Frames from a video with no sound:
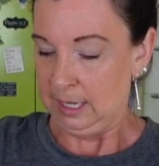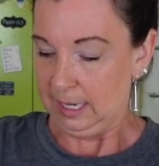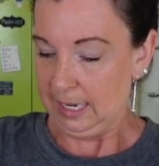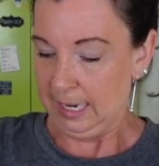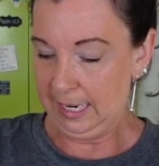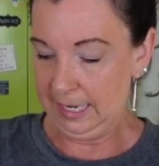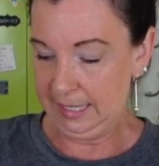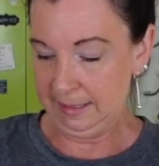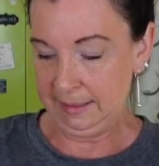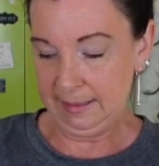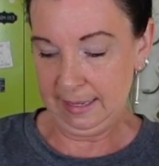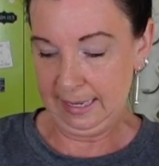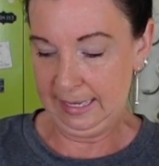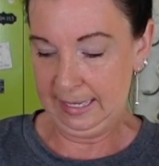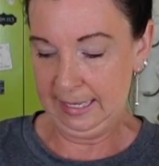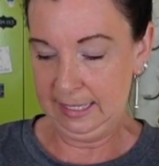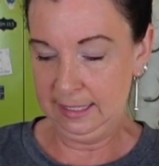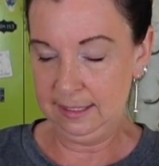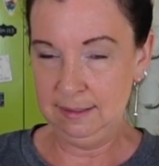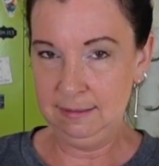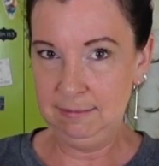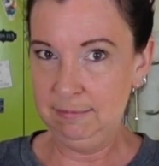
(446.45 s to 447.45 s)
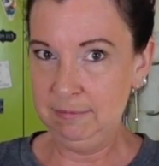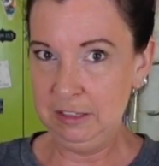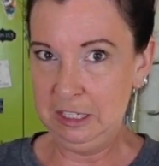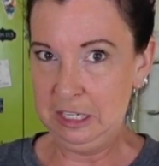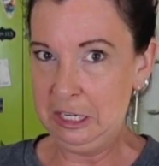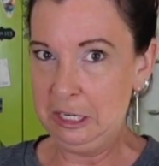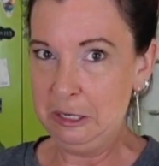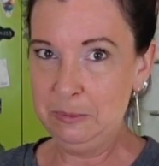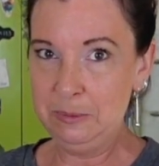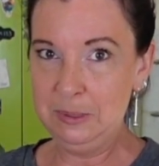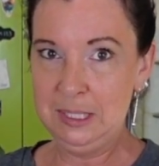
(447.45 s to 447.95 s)
and then
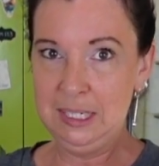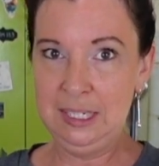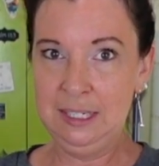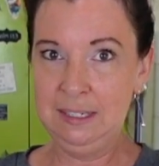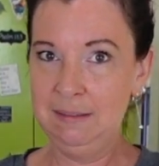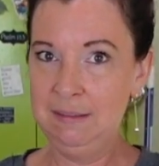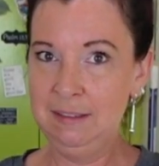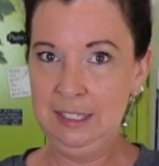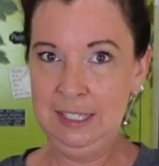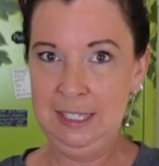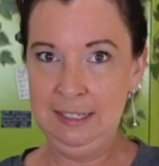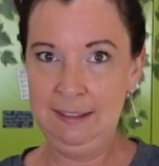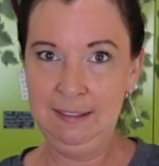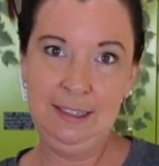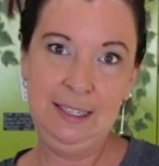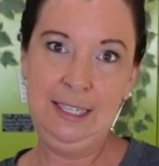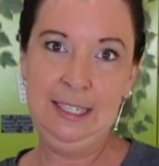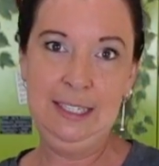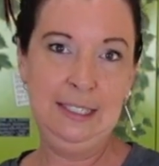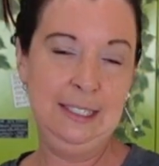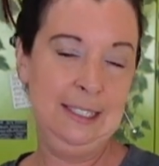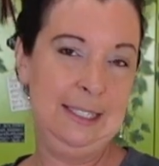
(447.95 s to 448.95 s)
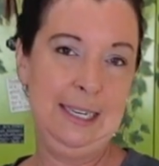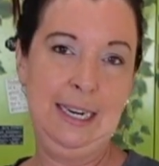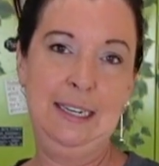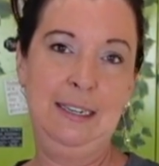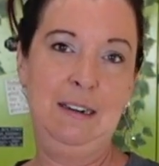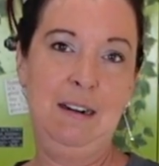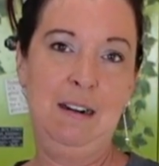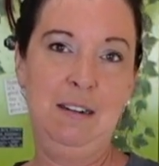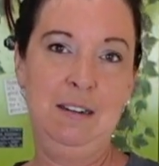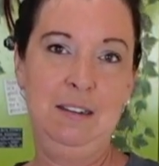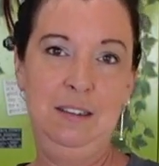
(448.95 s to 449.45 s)
use it in the
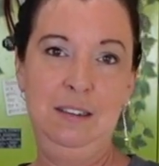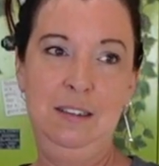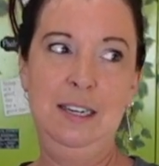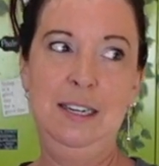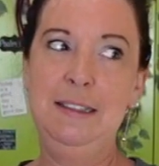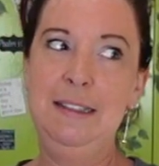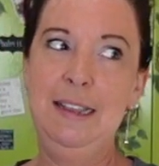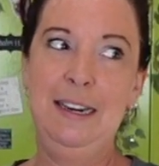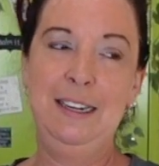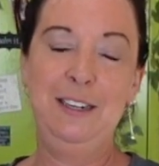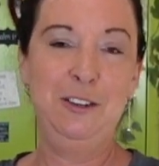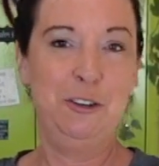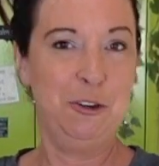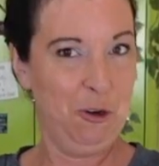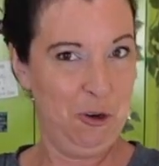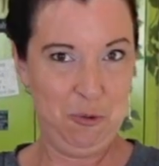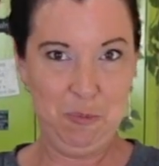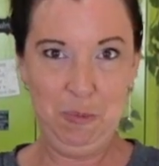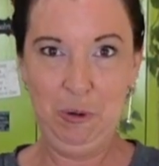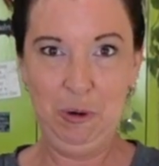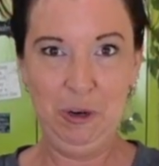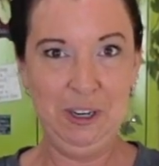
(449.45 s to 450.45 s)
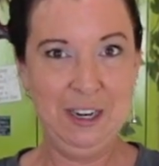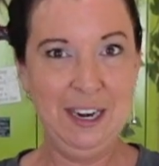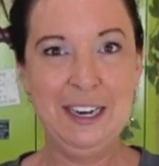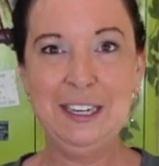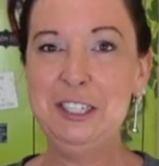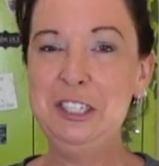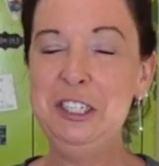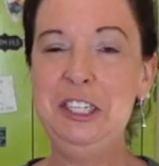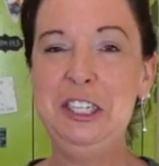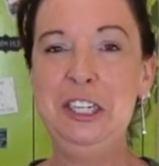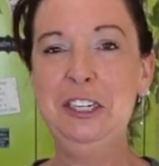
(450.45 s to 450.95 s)
inside garden and then grow more
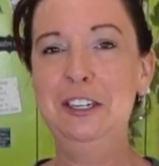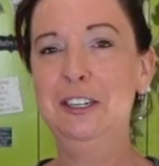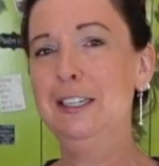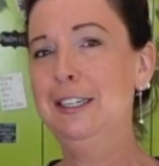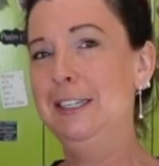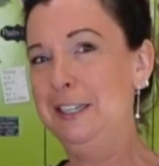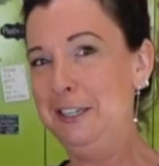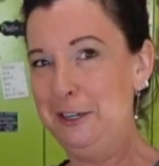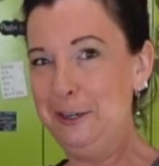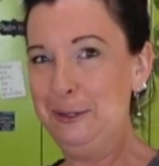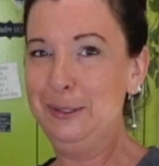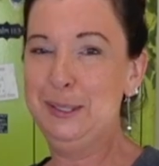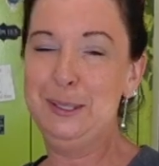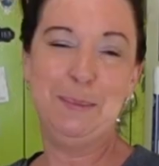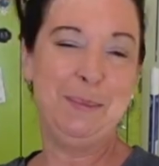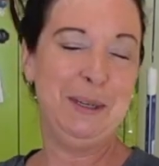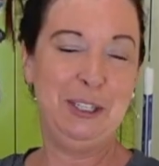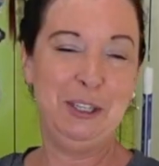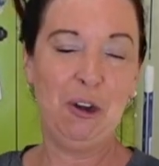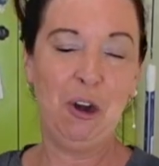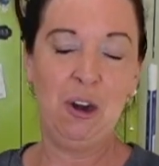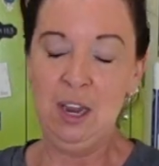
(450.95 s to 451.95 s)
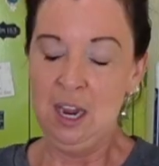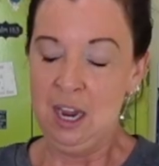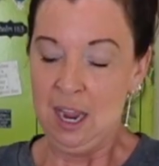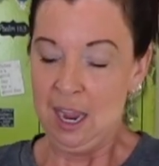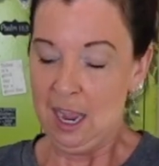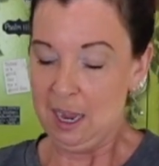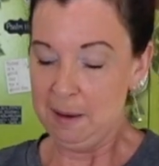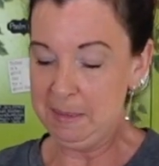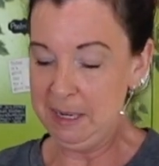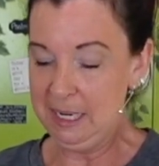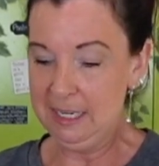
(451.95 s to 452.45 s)
next year and use them and grow?
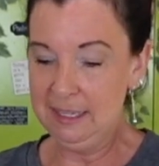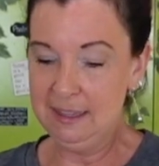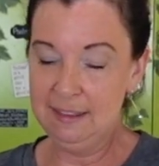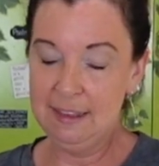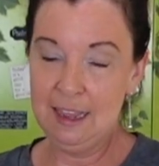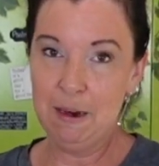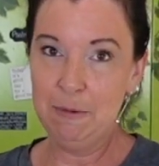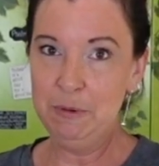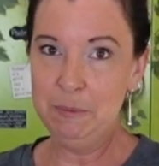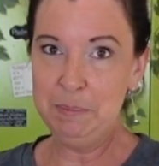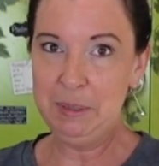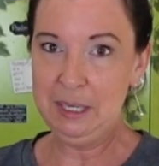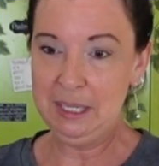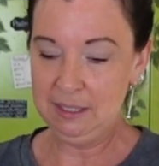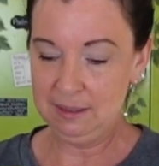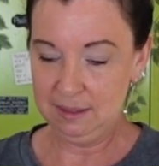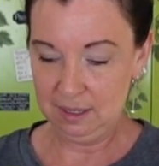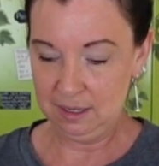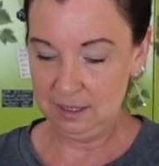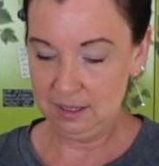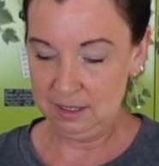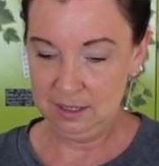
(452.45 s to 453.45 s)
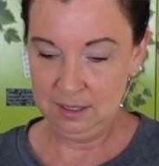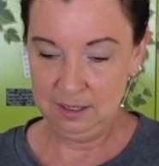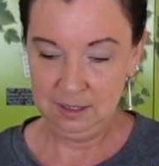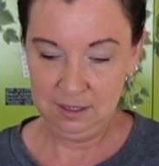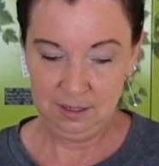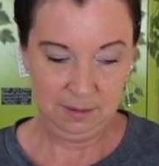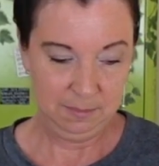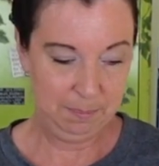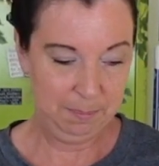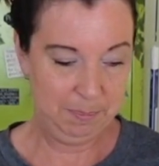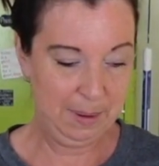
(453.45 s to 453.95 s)
I mean, that would be the
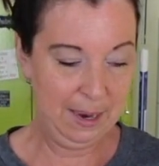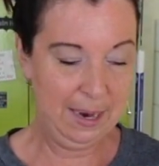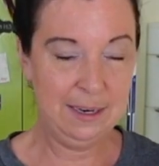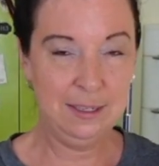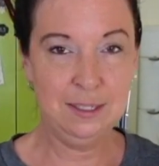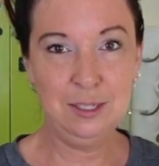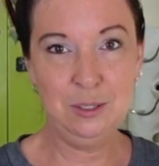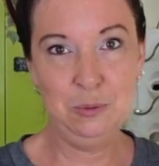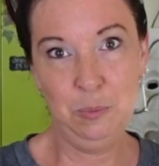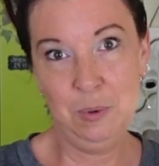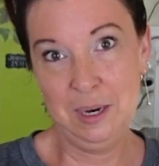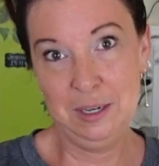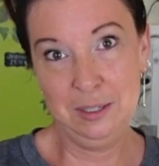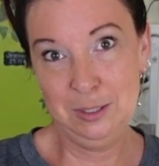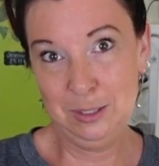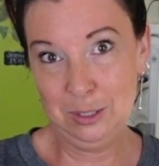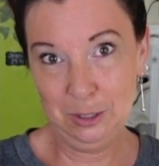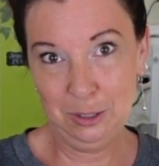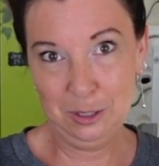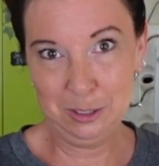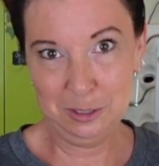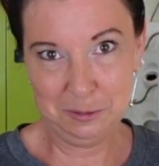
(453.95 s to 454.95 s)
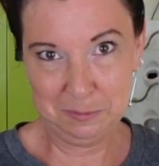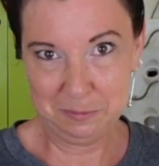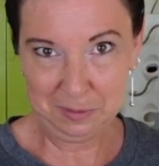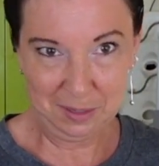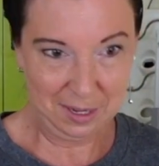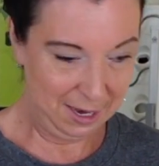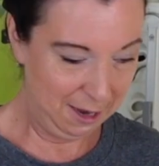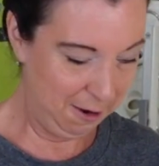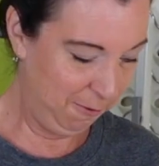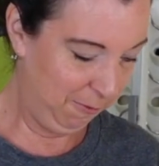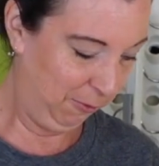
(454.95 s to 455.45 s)
best circle of
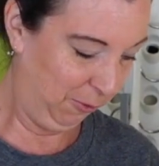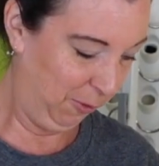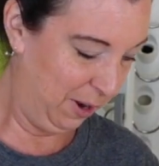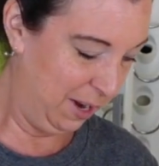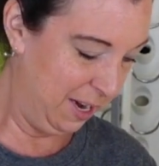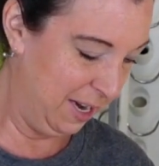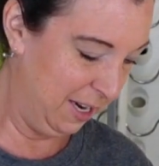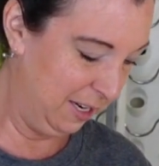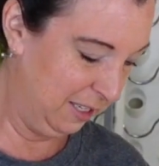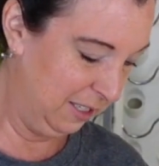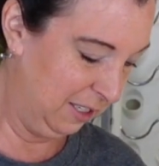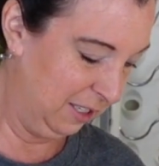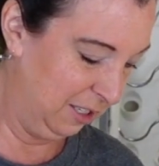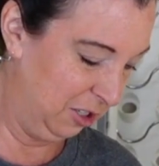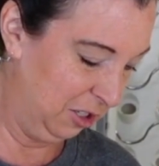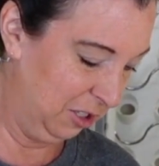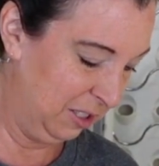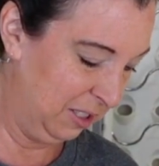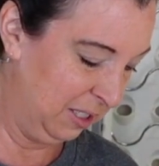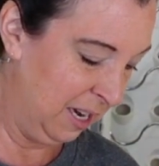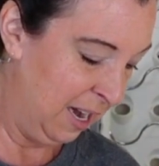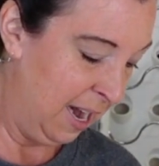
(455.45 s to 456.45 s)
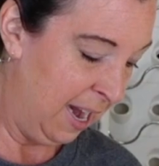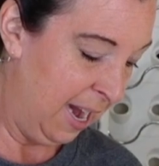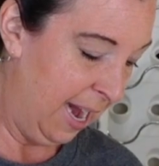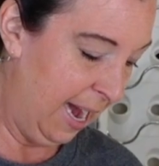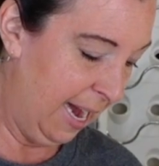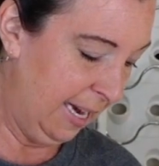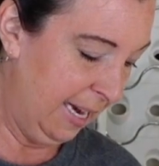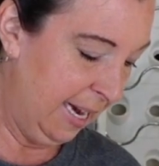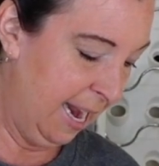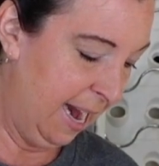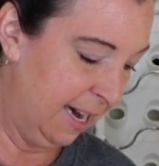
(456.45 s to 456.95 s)
life, right? To just,
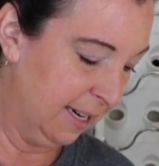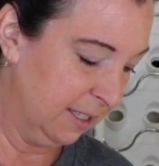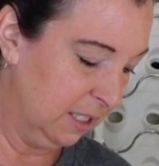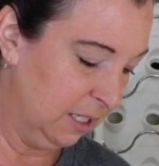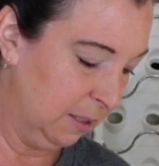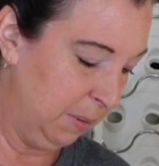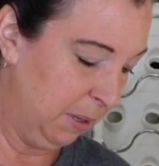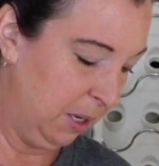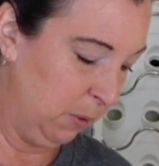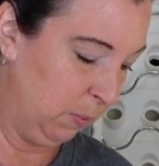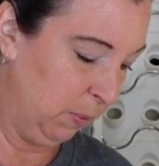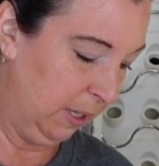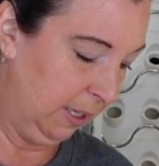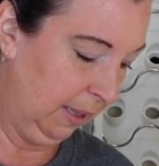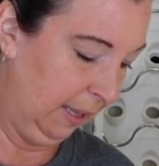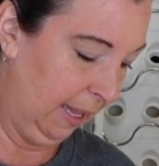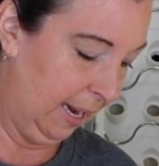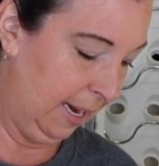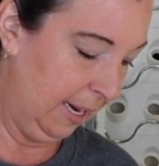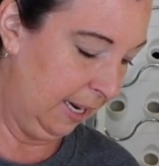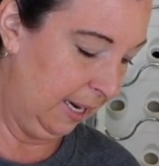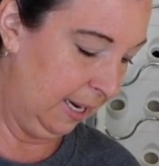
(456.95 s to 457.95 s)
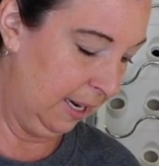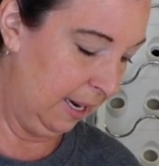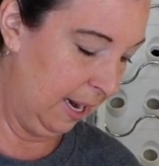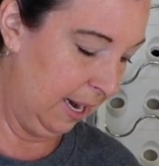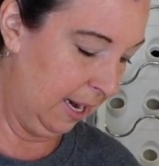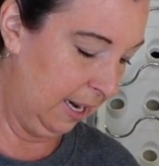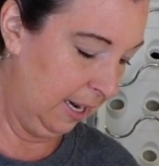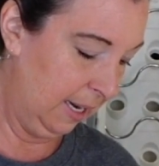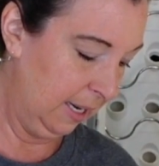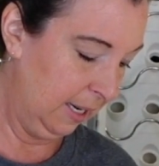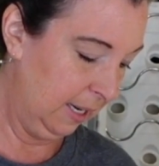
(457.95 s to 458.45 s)
and not to be reliant
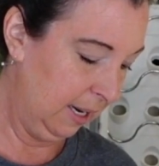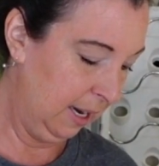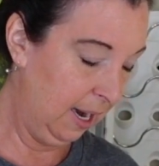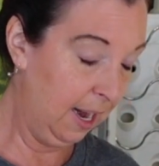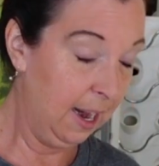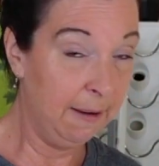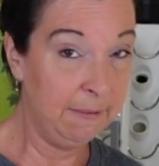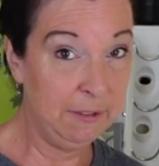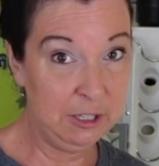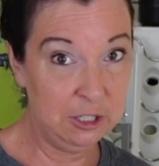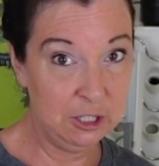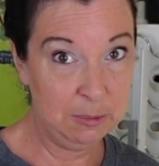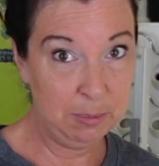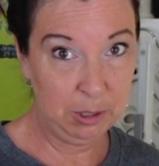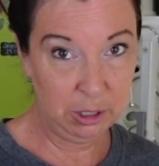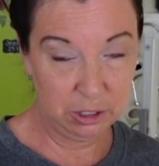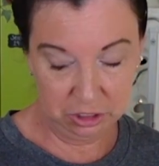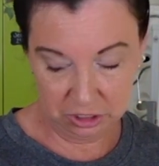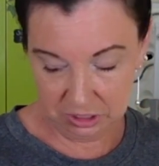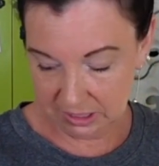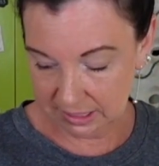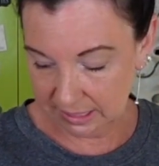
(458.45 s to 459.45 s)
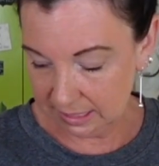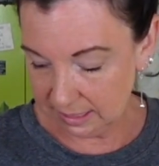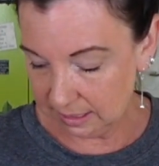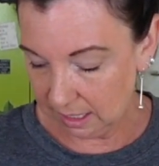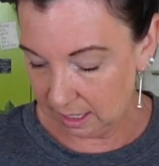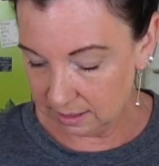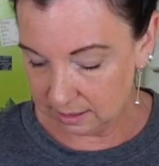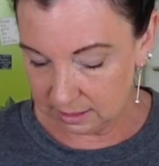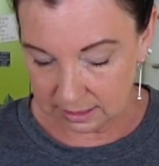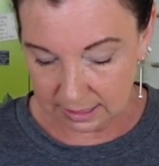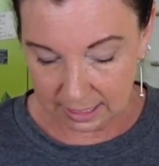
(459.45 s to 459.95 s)
on having to purchase these
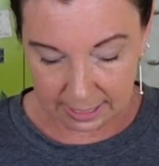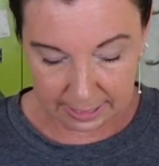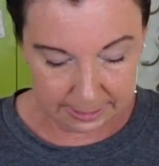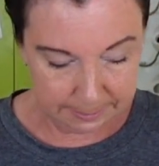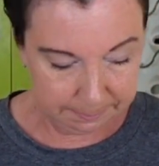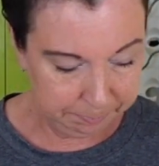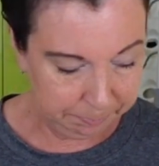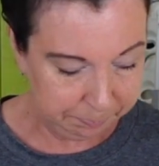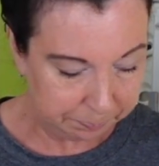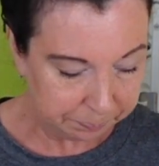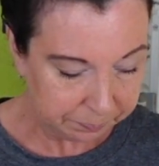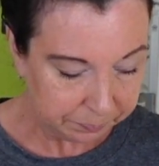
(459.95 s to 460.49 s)
all the time.